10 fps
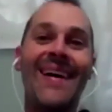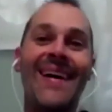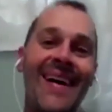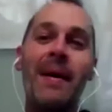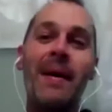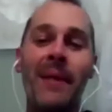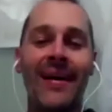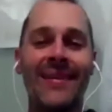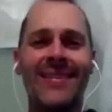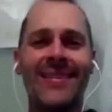
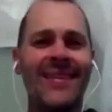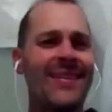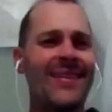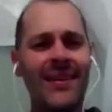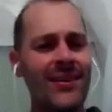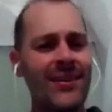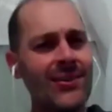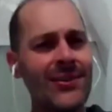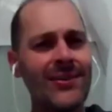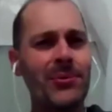about how the
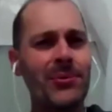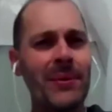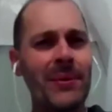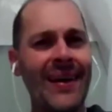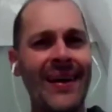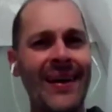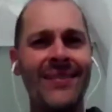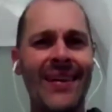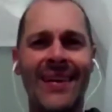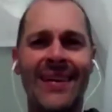students were
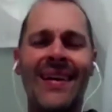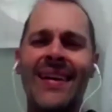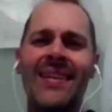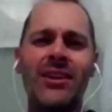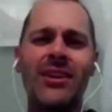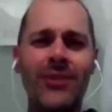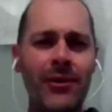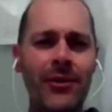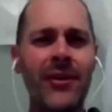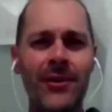behaving and the
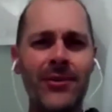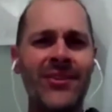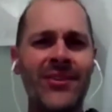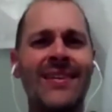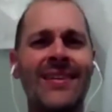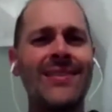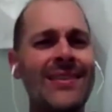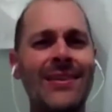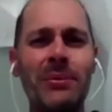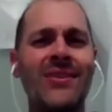difficulty the tutor
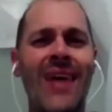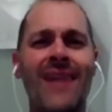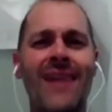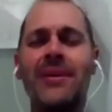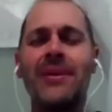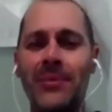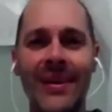was having with